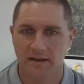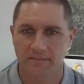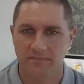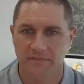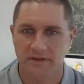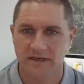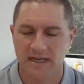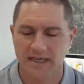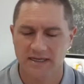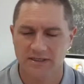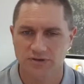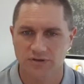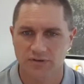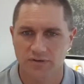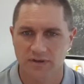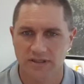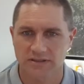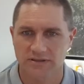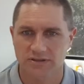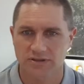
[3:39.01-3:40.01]
the natural
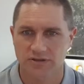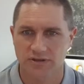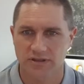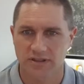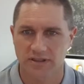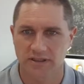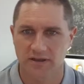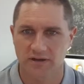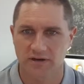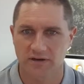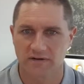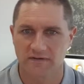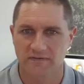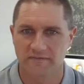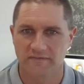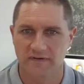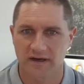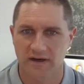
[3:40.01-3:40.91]
history of